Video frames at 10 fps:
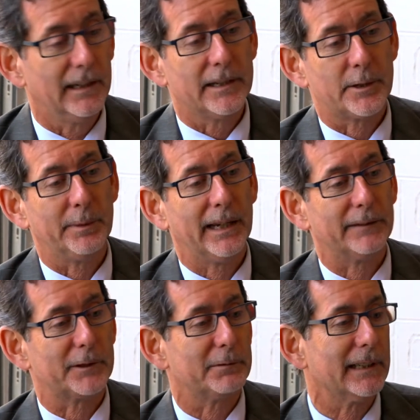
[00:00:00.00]
So we
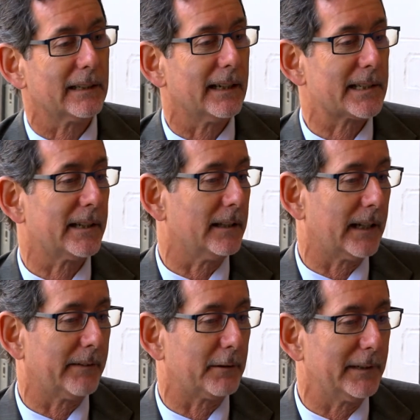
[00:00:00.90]
have to realize that a lot
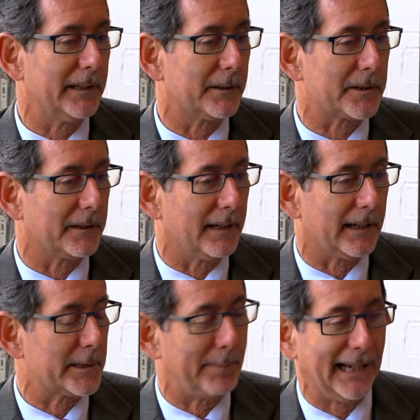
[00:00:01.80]
of our readers are not
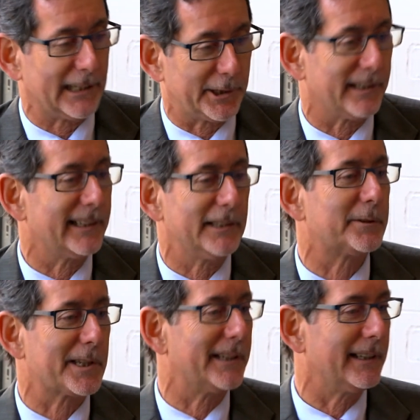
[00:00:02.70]
as passionately
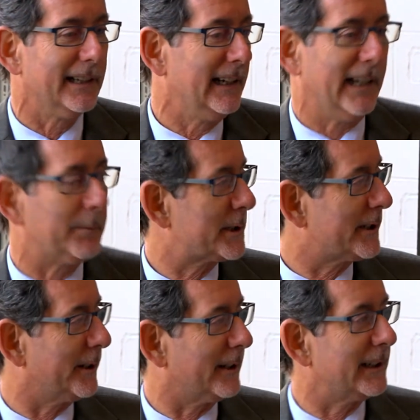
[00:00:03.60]
interested in what's
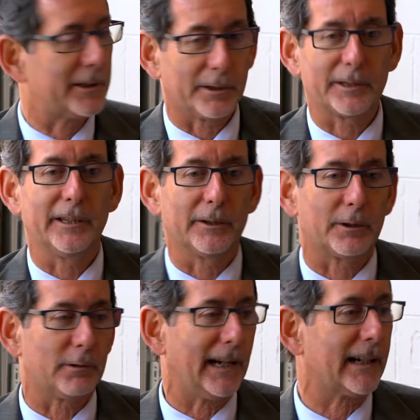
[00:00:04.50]
going on in Turkey
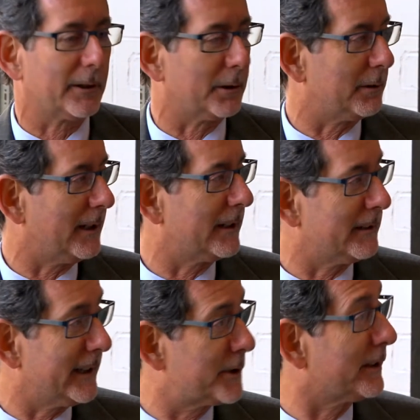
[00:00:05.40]
or Iraq or Iran or
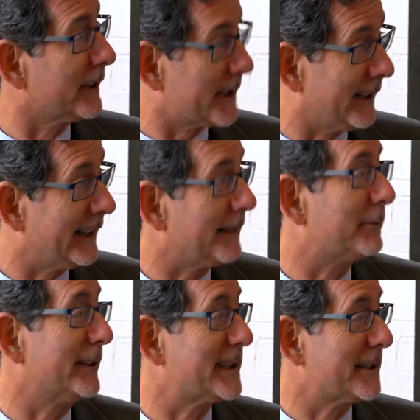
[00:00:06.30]
Israel as I am,
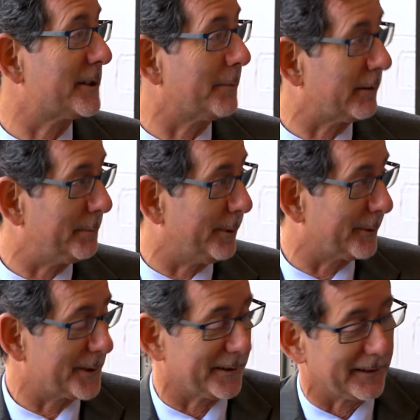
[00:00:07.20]
for instance, or my
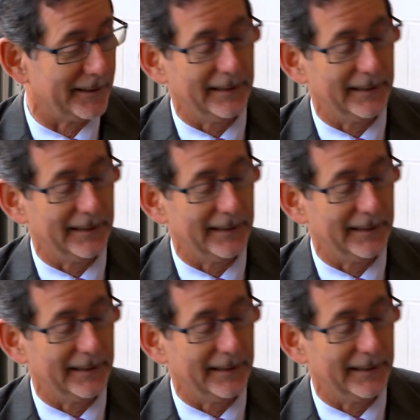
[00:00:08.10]
reporters are.